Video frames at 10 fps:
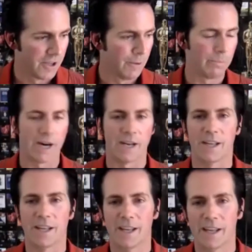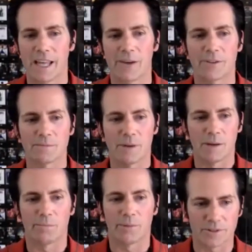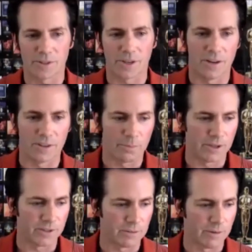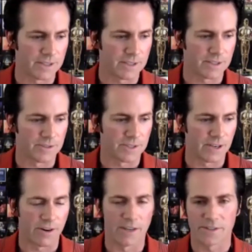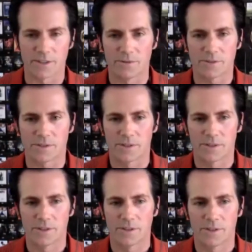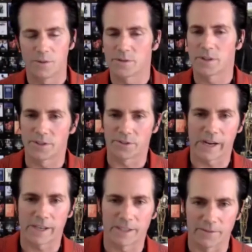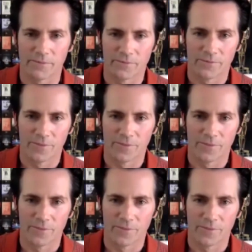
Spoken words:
But it was my producer colleague, Peter Tomasis, who said, all right, so who's going to direct it?